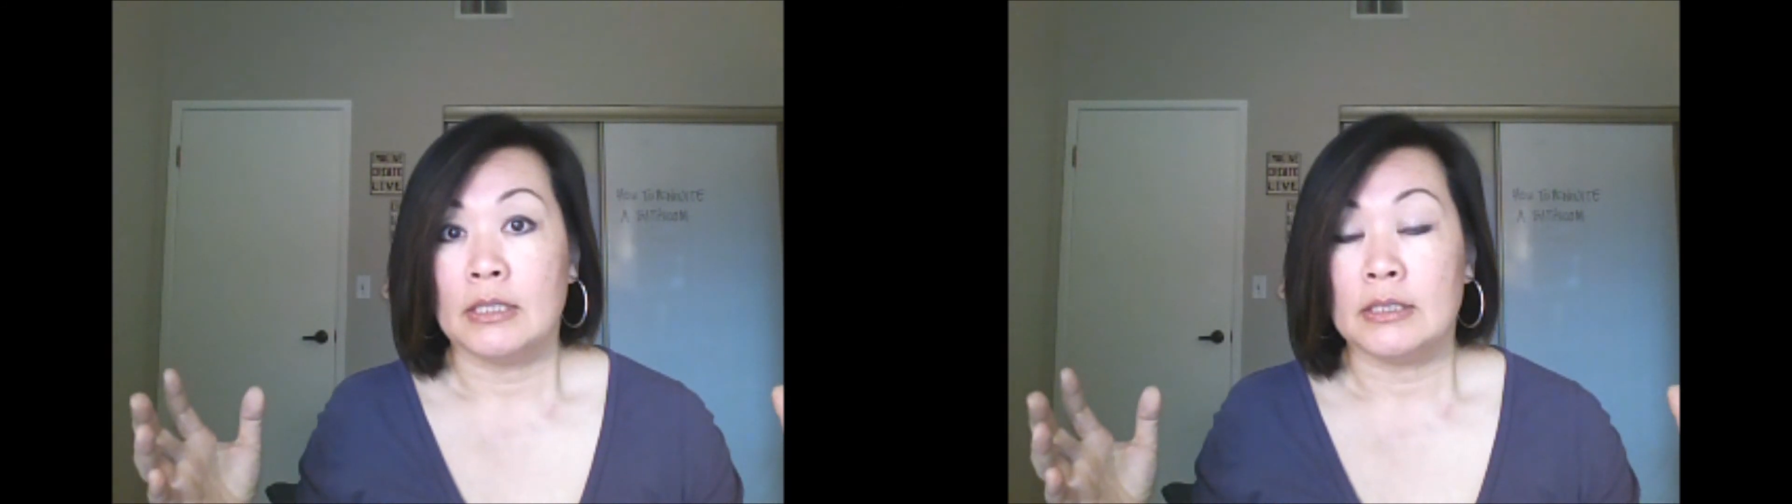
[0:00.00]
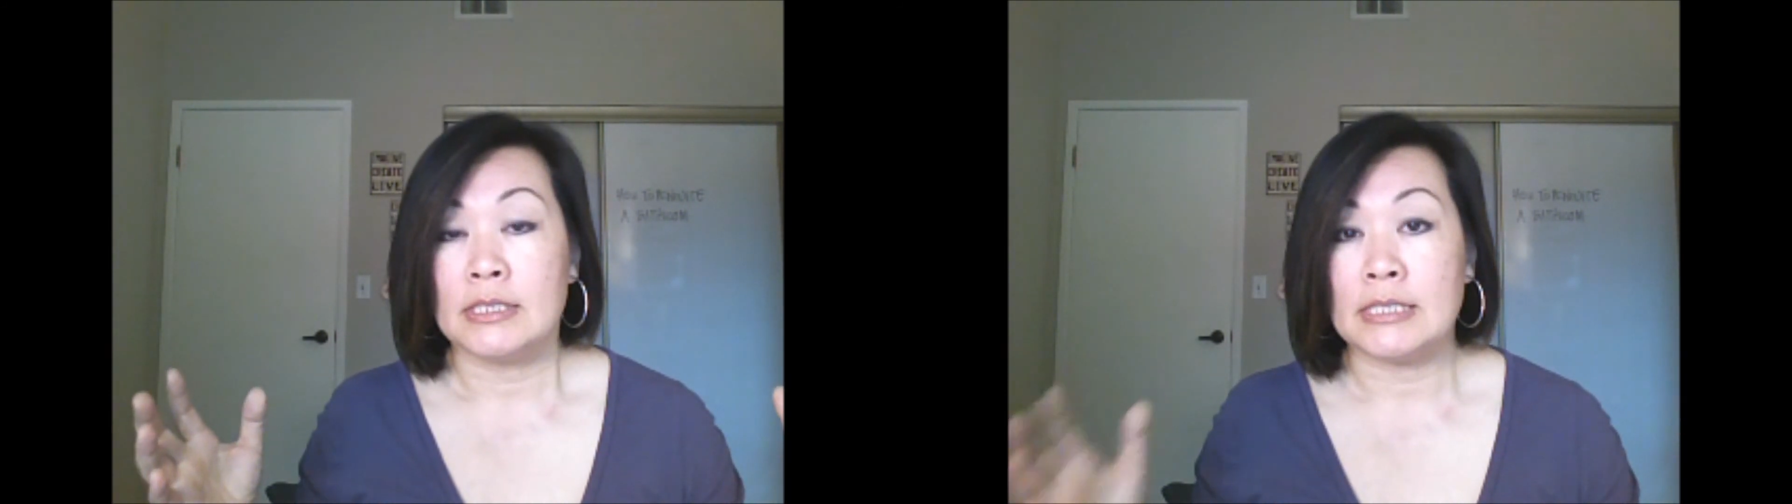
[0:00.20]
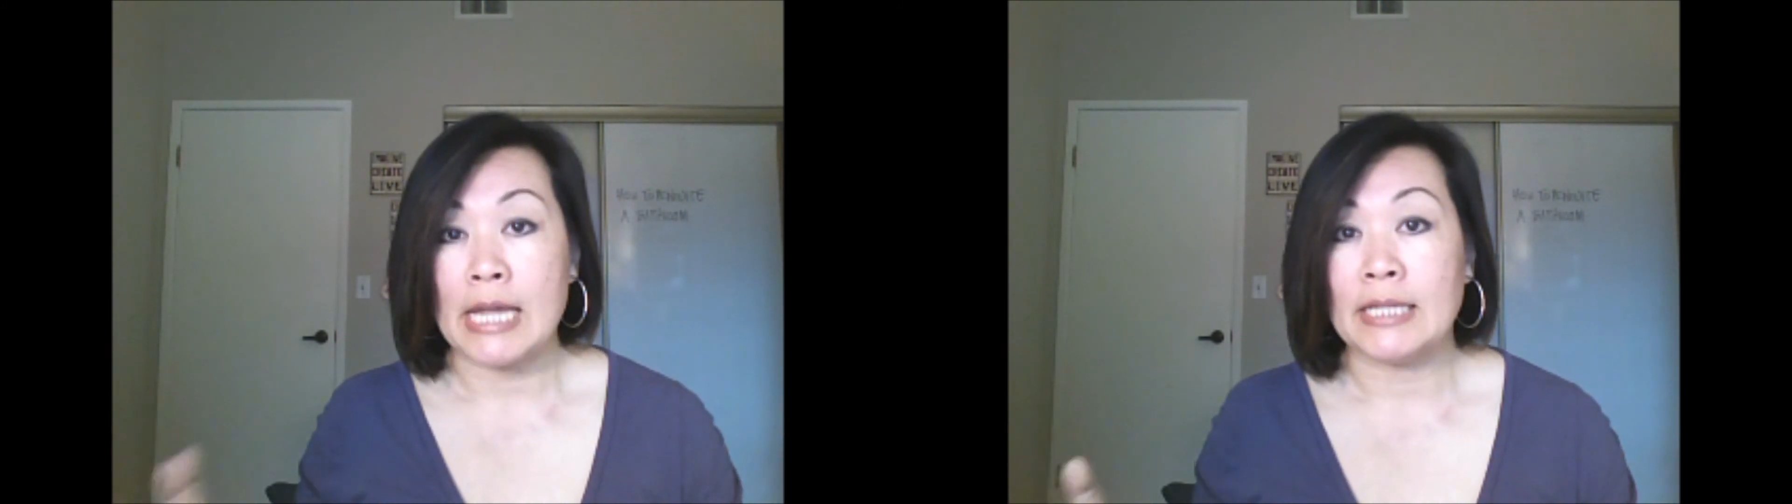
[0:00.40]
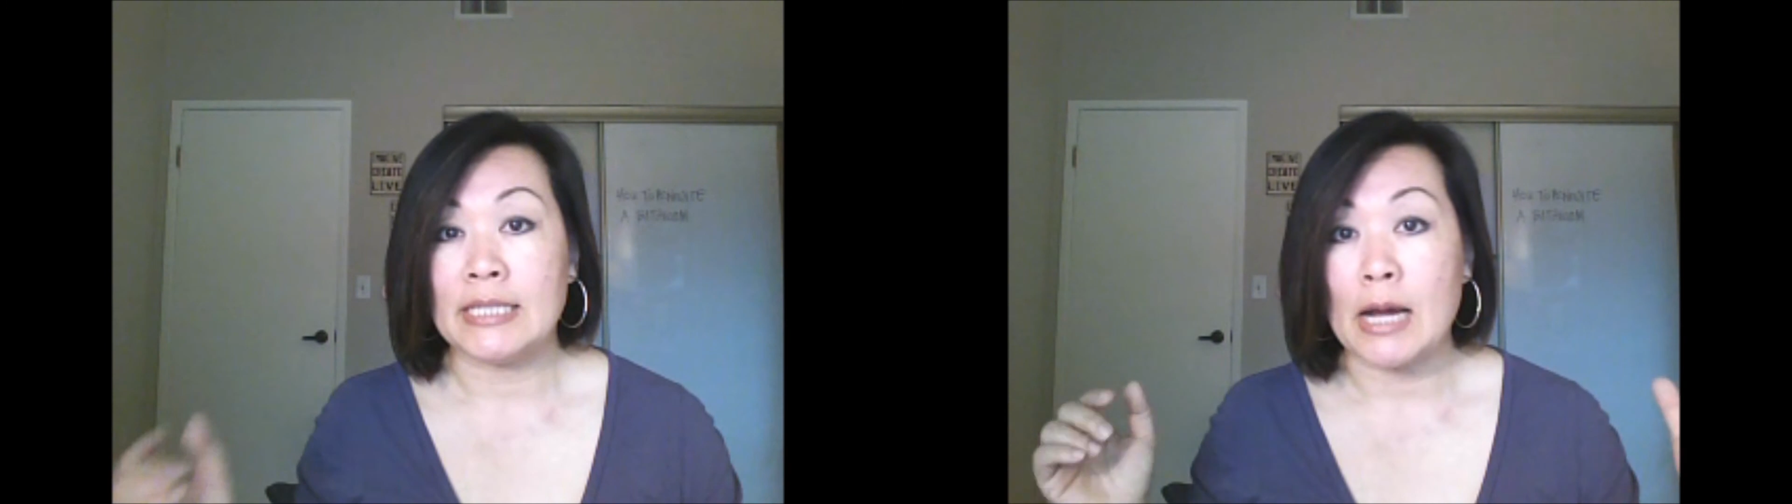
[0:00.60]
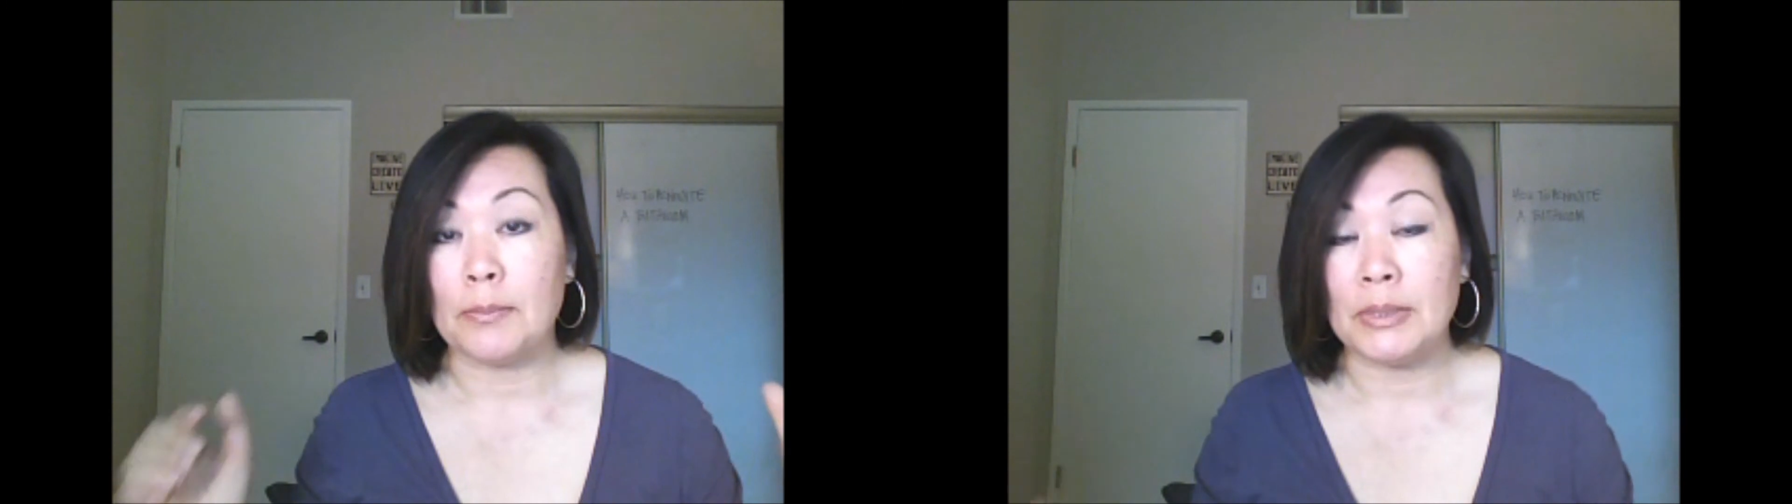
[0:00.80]

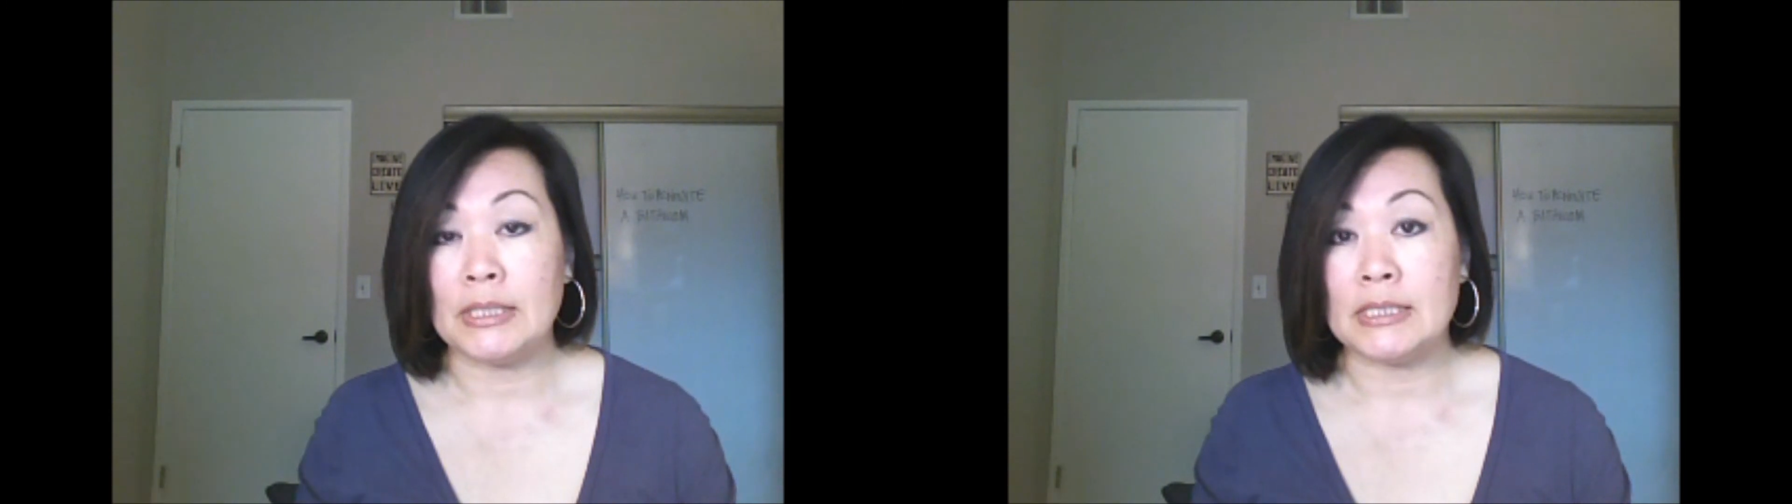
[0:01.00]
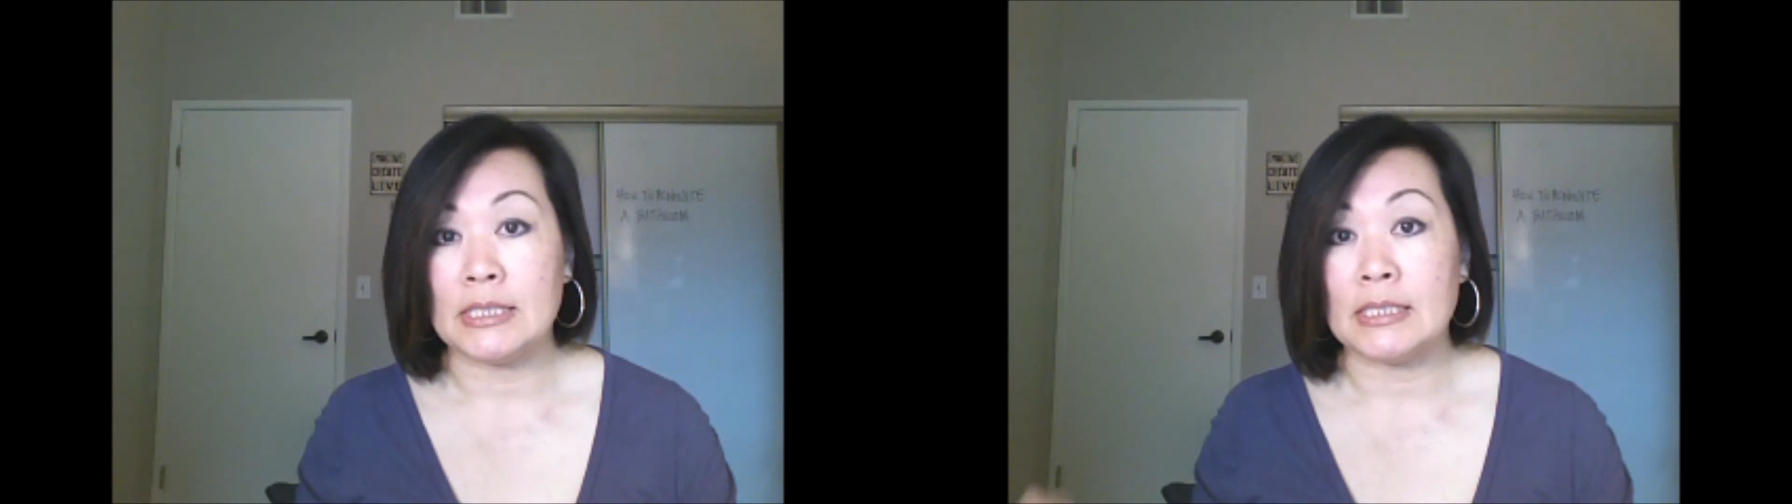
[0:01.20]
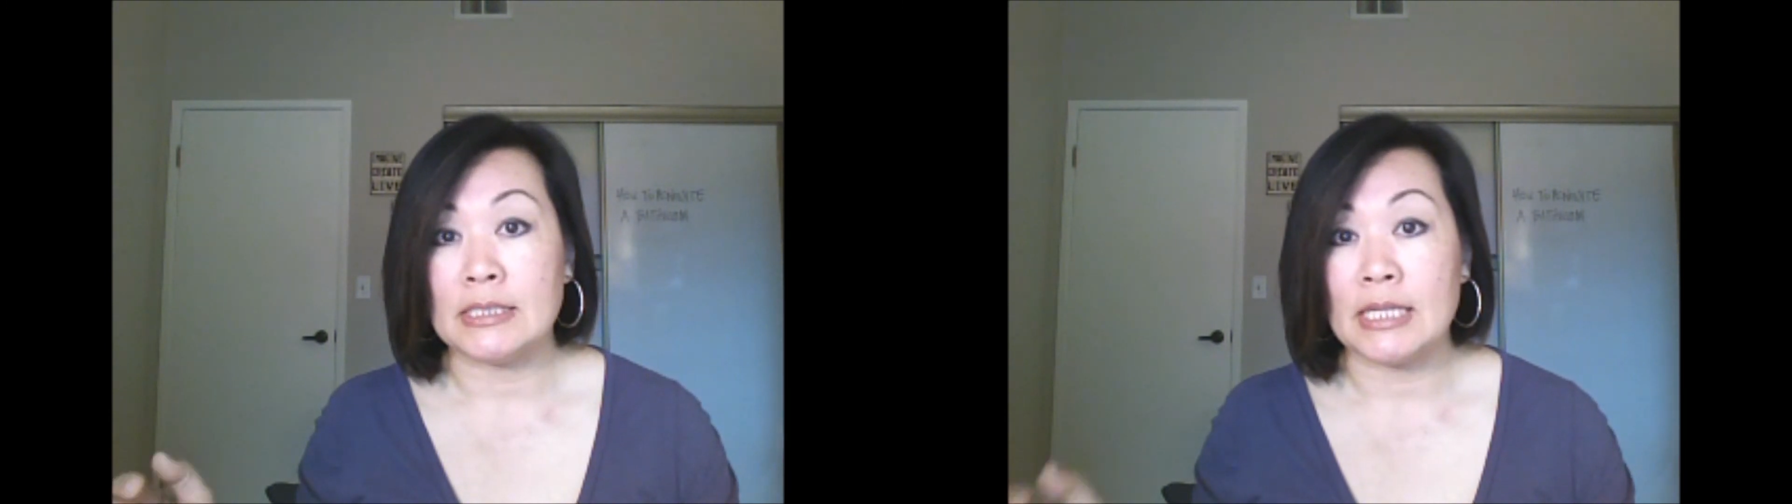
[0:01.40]
standout pieces